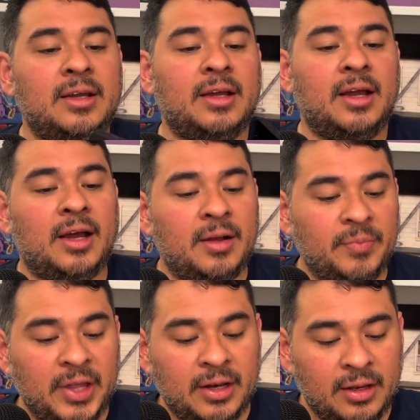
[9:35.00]

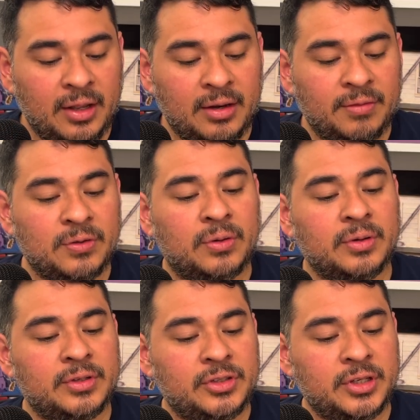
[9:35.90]
And then, of
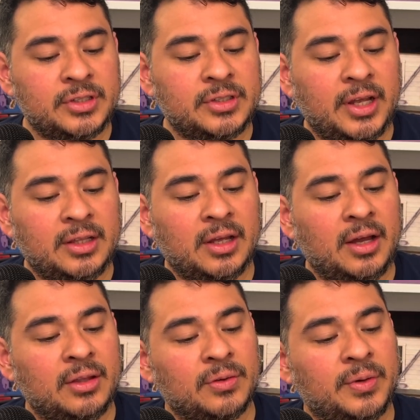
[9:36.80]
course, just like the
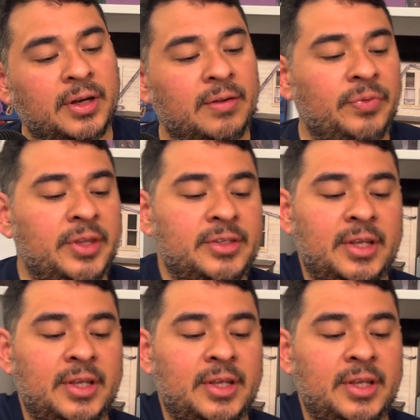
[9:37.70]
other one, this